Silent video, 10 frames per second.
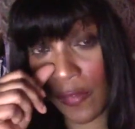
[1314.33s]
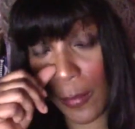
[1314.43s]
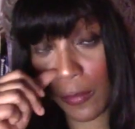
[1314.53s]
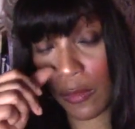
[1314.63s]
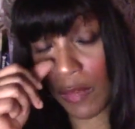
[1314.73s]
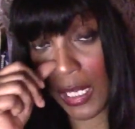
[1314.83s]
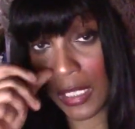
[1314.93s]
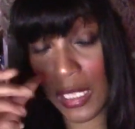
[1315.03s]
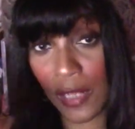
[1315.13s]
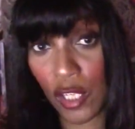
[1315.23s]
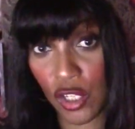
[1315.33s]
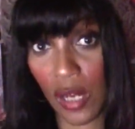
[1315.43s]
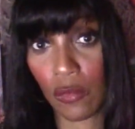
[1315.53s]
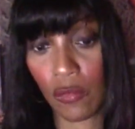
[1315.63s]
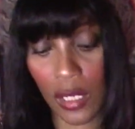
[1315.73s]
February readings and your
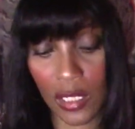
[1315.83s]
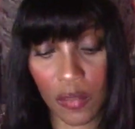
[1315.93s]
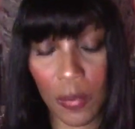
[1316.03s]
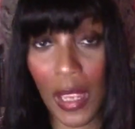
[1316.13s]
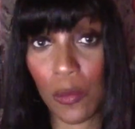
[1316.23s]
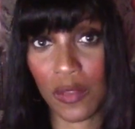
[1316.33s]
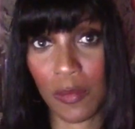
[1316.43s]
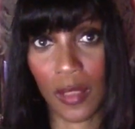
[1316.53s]
general readings. Bear with